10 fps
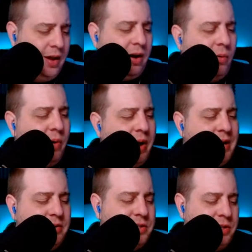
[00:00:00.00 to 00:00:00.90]
Oh, Wayne,
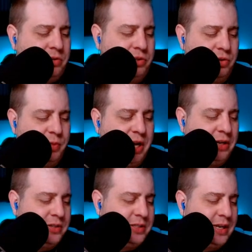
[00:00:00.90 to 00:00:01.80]
you're so true, man.
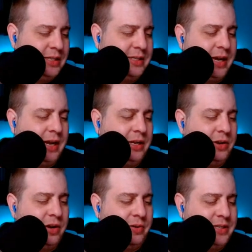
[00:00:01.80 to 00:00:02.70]
You says you
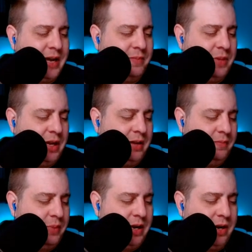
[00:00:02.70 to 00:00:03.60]
can always add me.
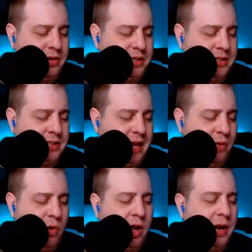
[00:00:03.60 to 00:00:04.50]
Been here since day
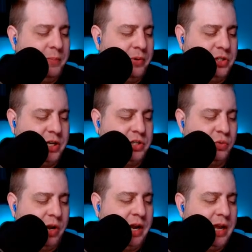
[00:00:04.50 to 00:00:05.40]
one. I appreciate you,
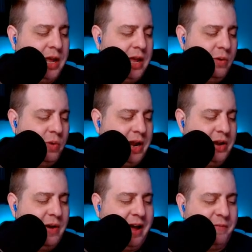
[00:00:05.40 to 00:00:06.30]
Wayne. Wayne,
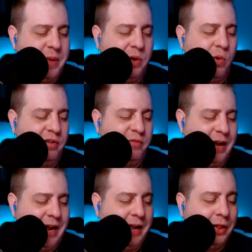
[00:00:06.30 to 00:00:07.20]
you have been one of
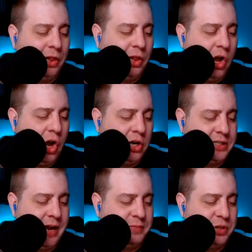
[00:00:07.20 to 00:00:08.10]
my
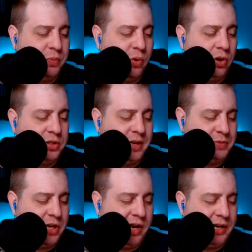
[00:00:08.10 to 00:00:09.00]
longtime supporters. I'm
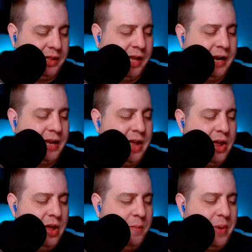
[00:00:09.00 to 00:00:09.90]
talking like
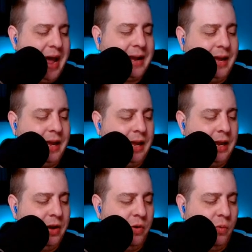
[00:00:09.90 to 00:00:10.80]
back in